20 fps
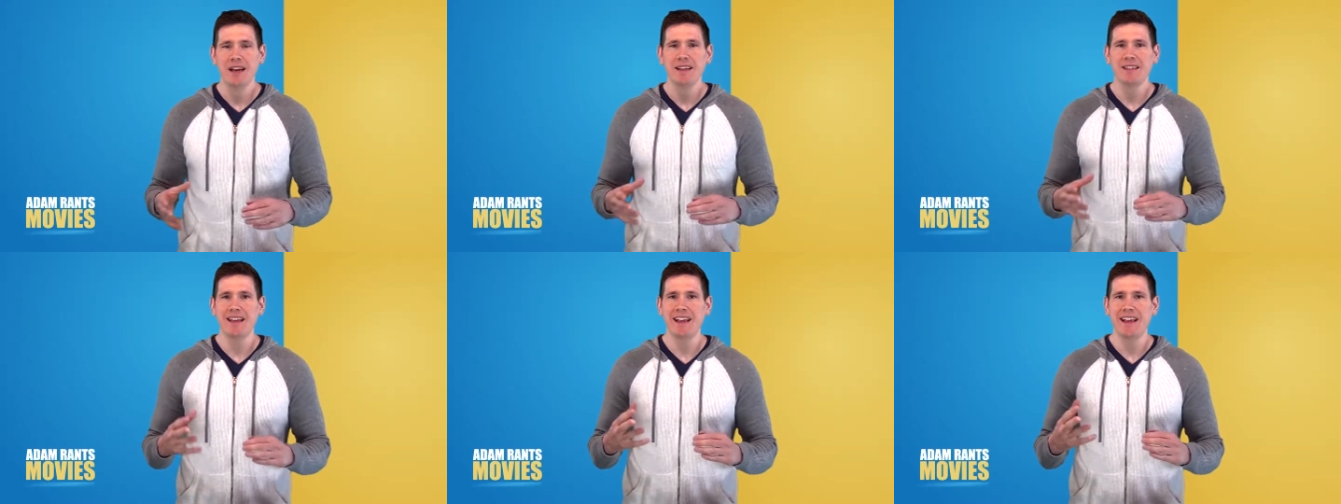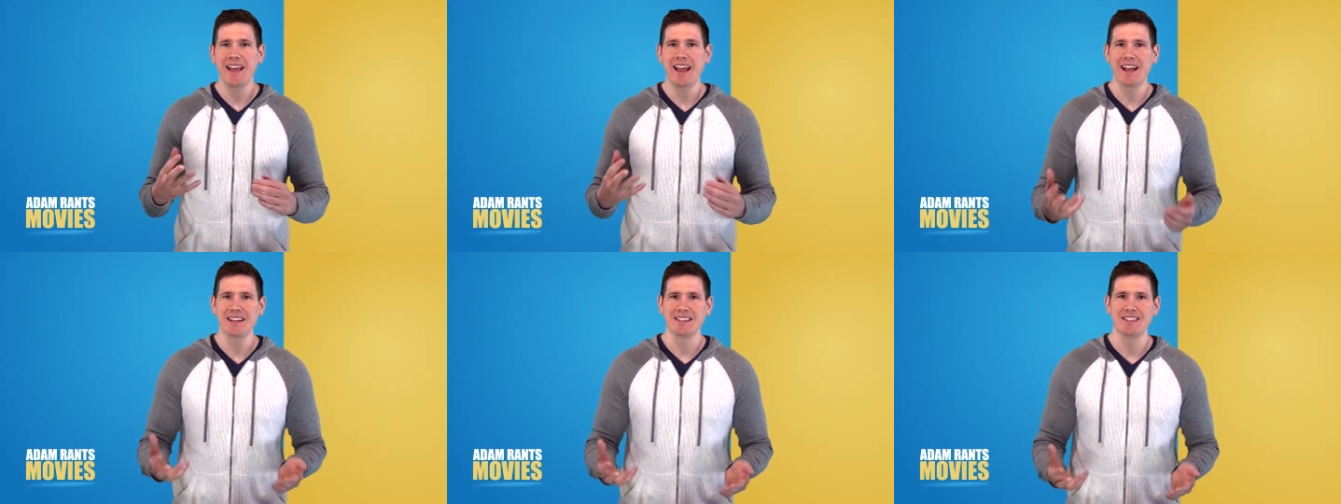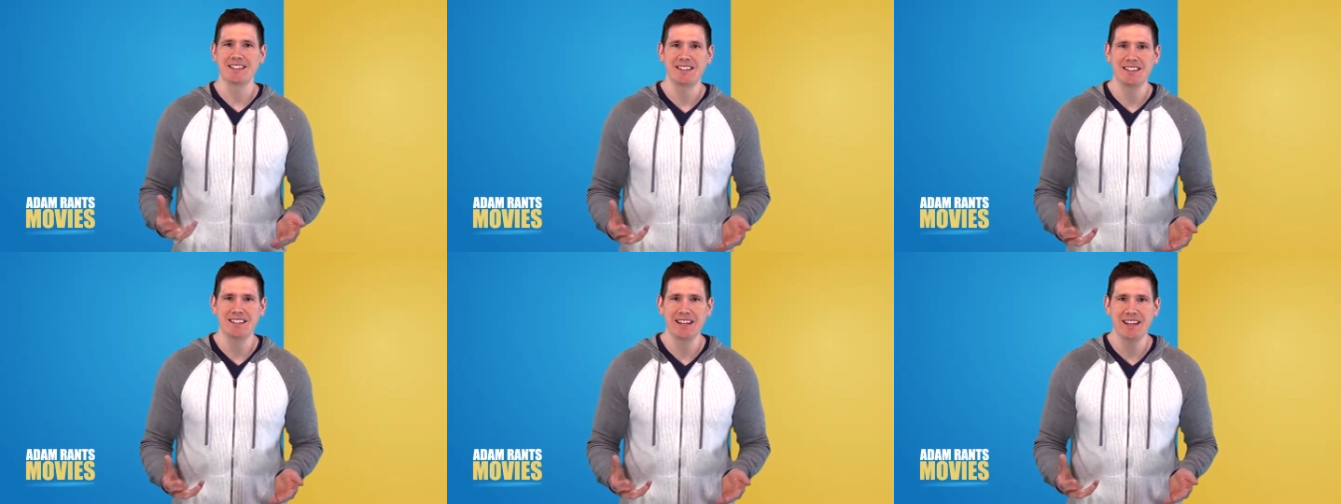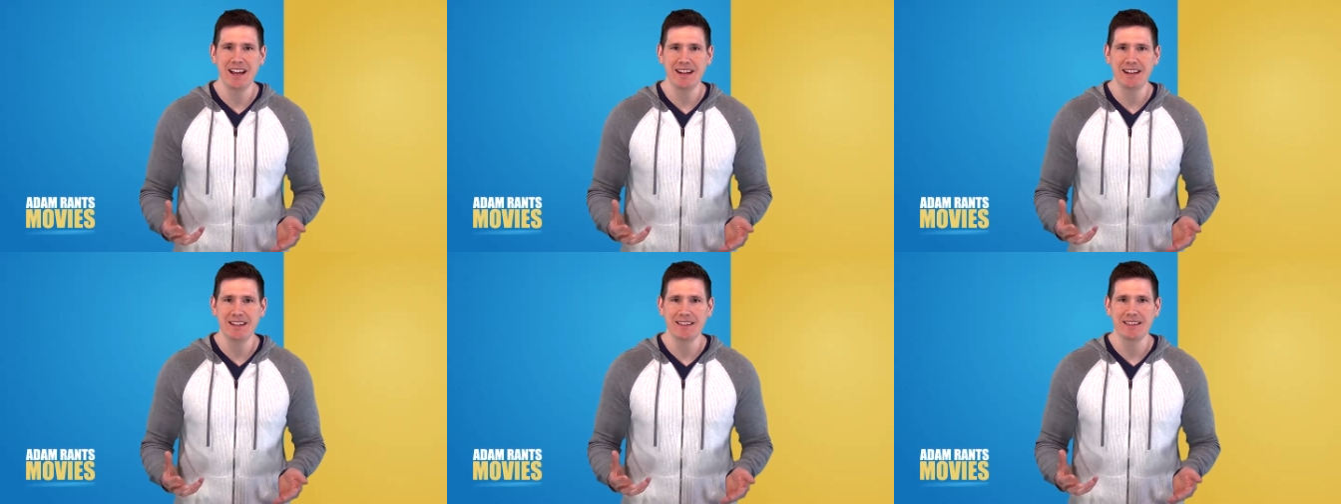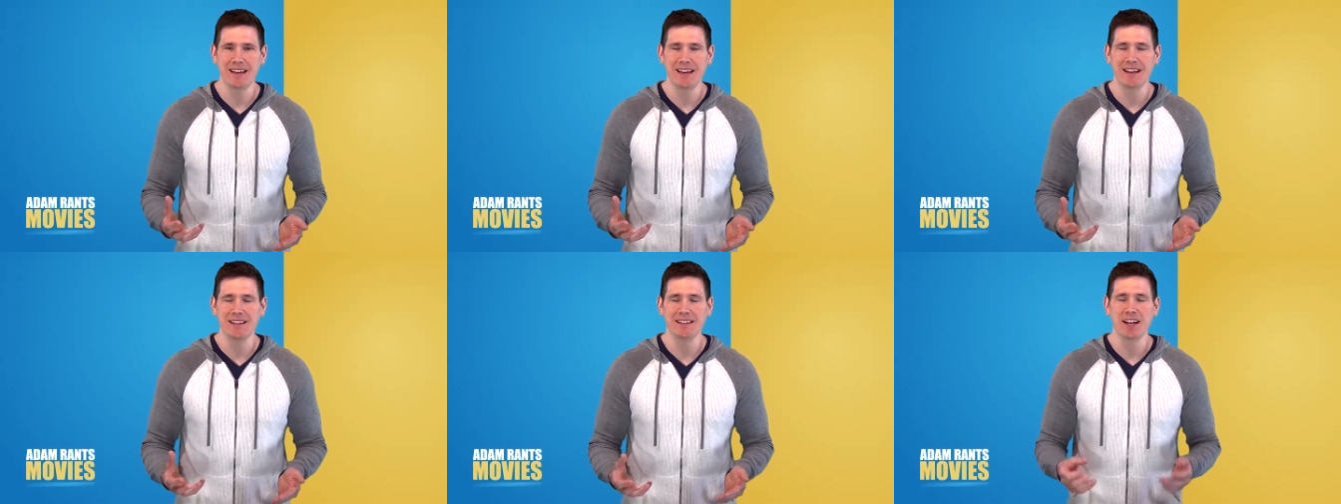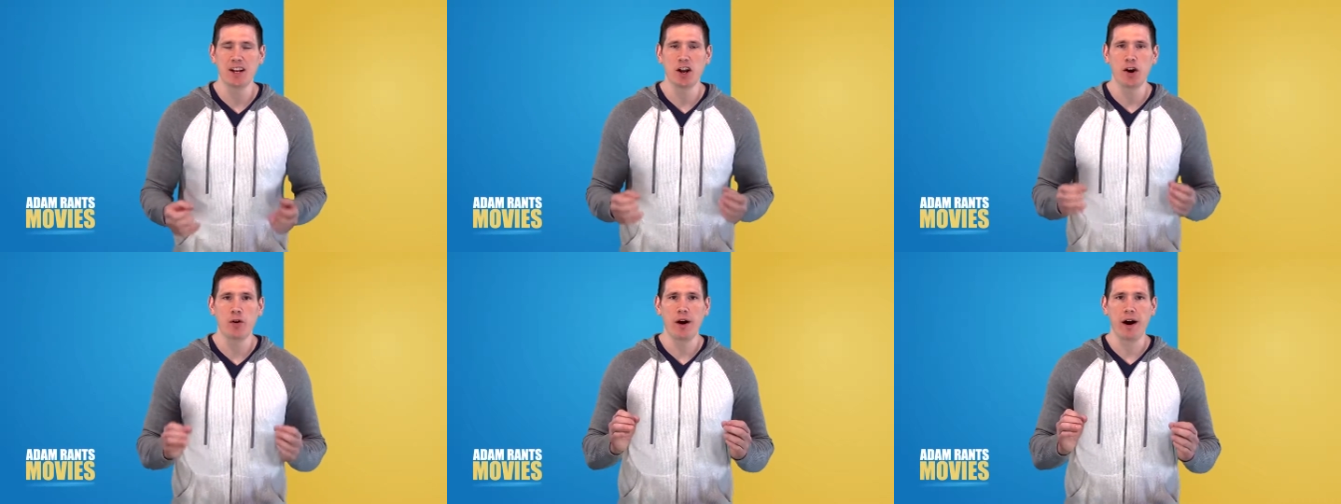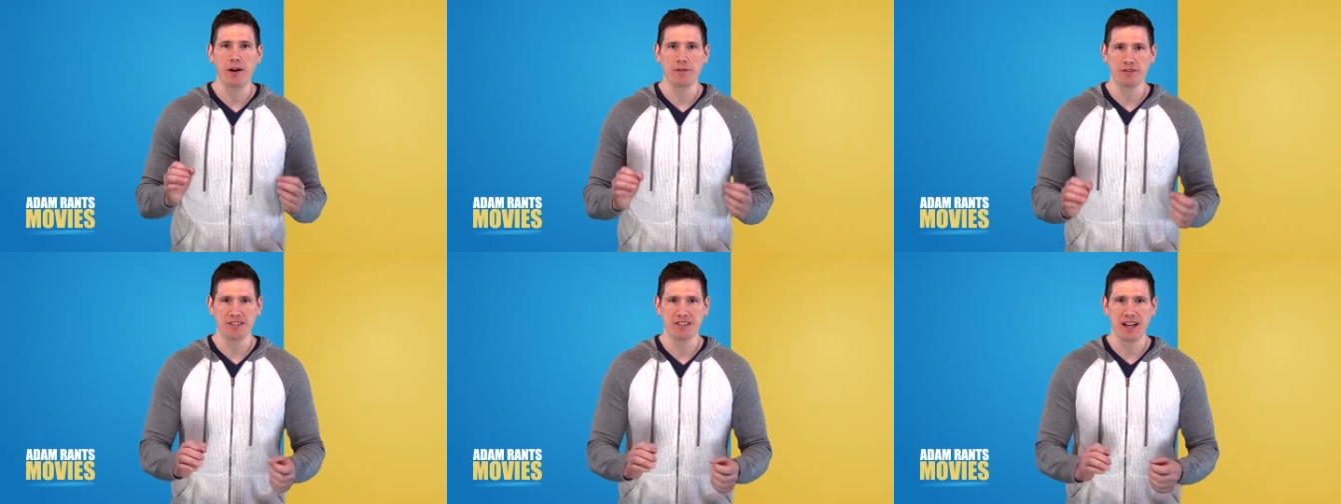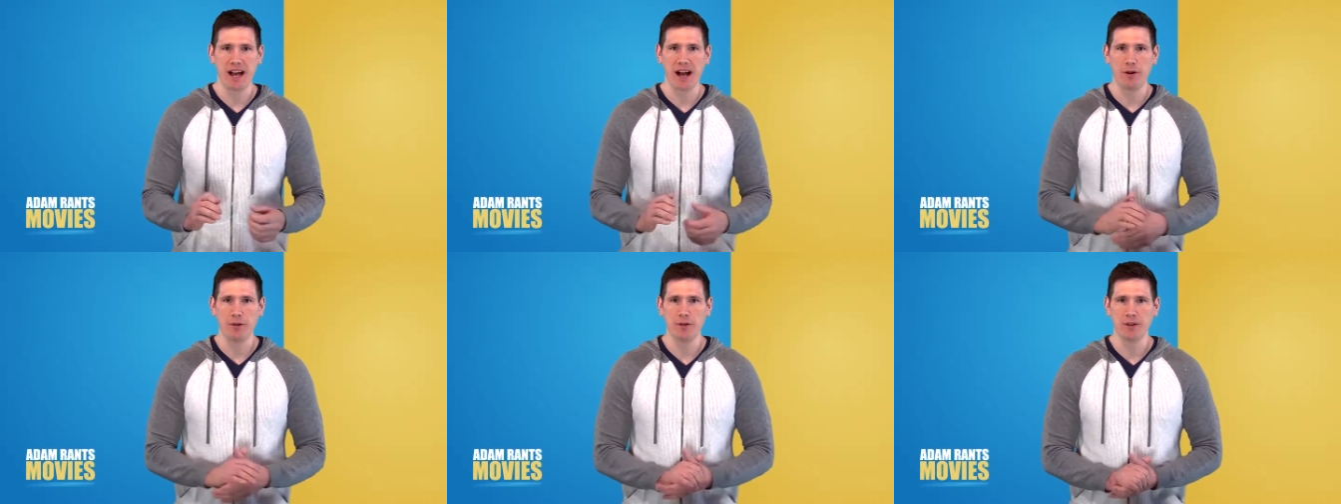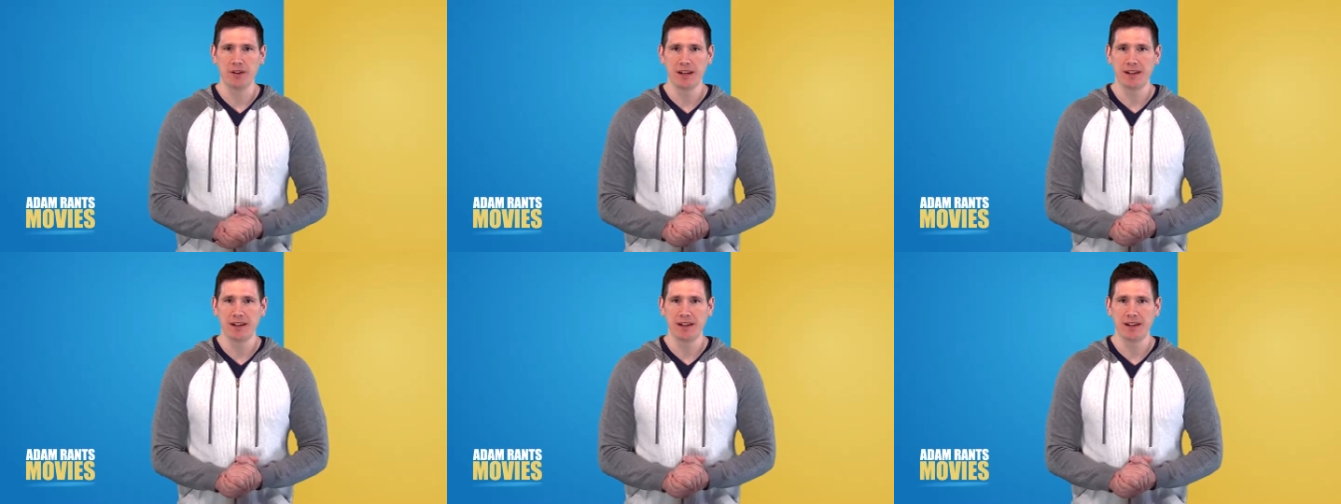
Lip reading: They can't see anything, they go off sound,